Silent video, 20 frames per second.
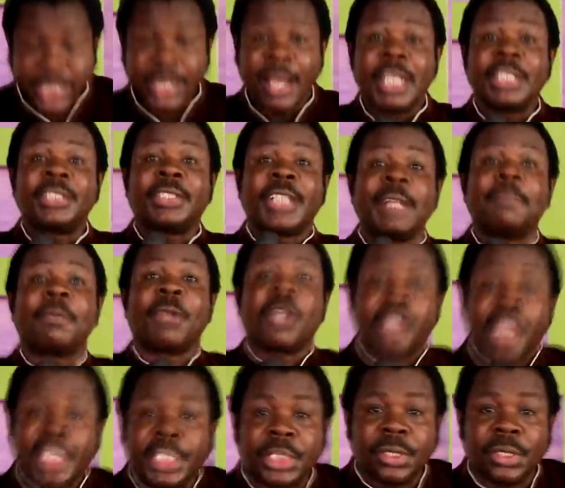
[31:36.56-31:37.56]
state
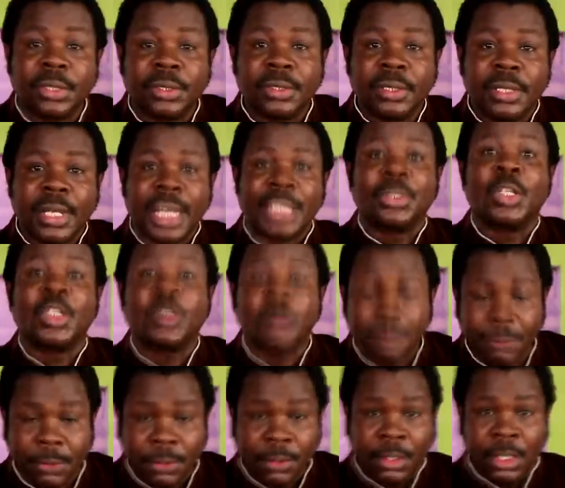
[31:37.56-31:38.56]
protection as God's
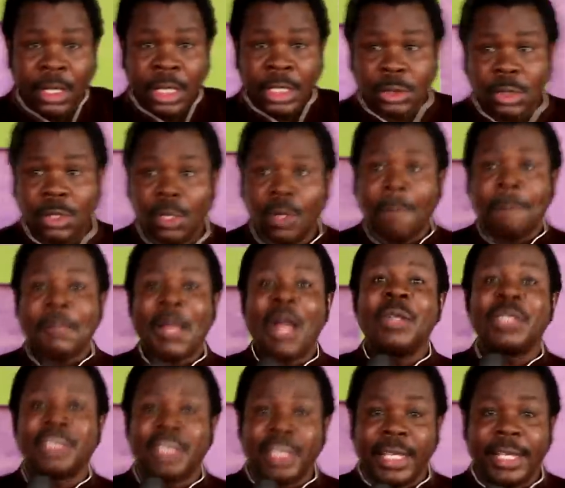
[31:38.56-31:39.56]
people. So
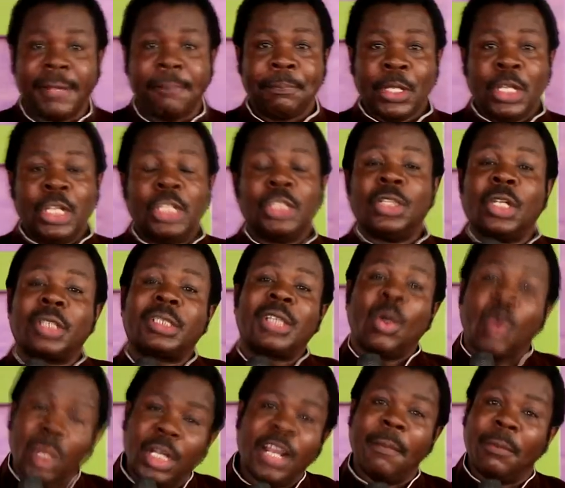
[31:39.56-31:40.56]
I'll say, Dr.
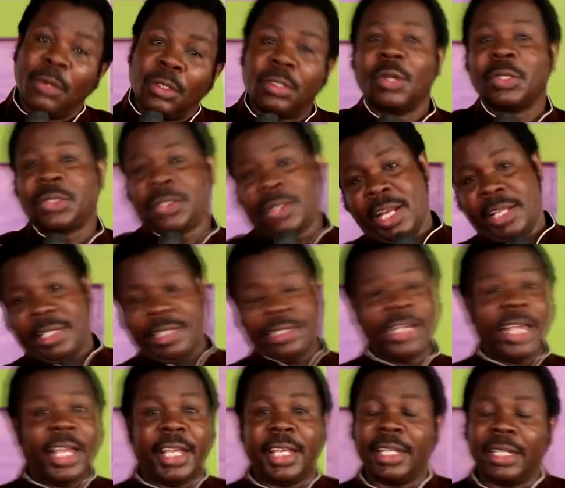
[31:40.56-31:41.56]
William Ruto was right,
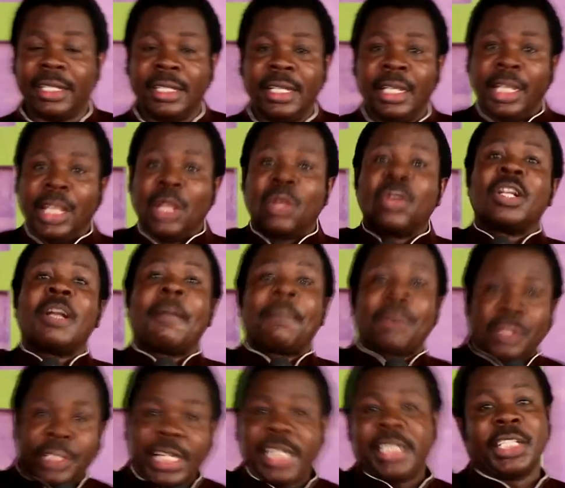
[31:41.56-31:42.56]
saying he's going to
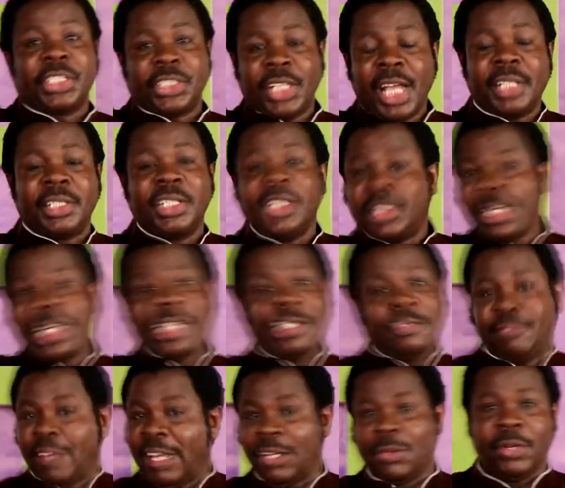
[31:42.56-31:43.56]
protect the church. He said it
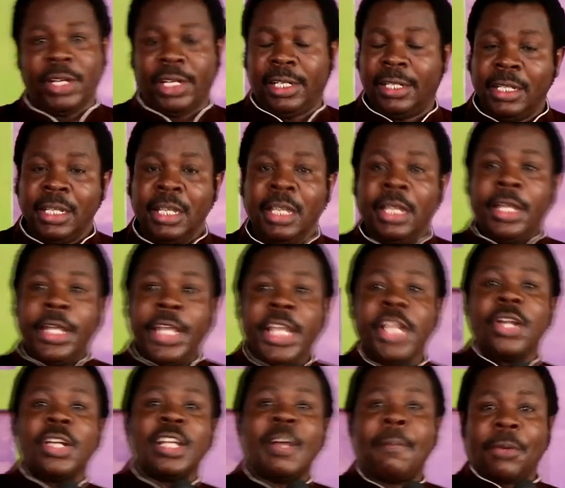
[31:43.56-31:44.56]
very well. He's
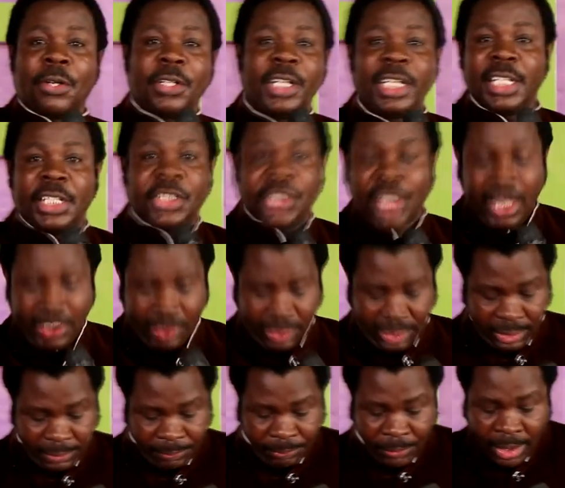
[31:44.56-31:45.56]
going to protect the
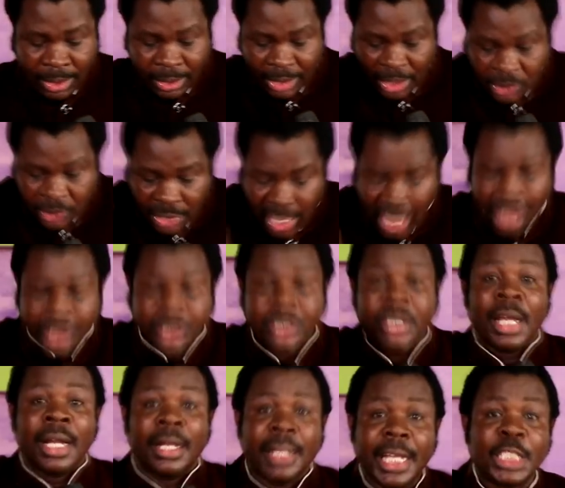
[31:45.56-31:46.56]
church. The church
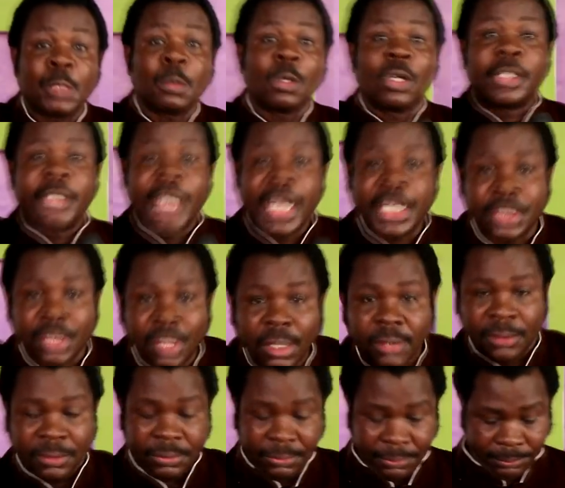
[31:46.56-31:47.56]
needs
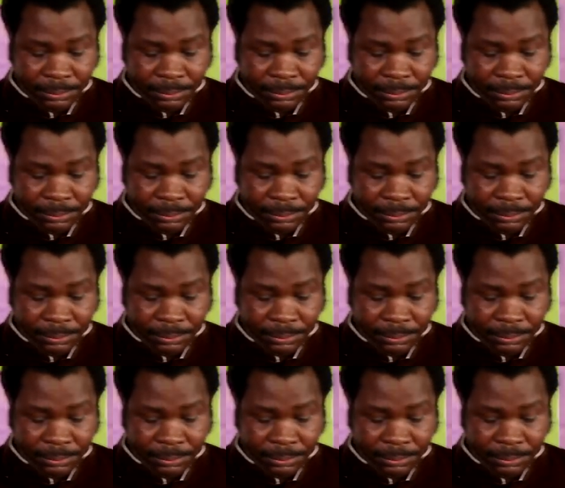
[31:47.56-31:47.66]
protection.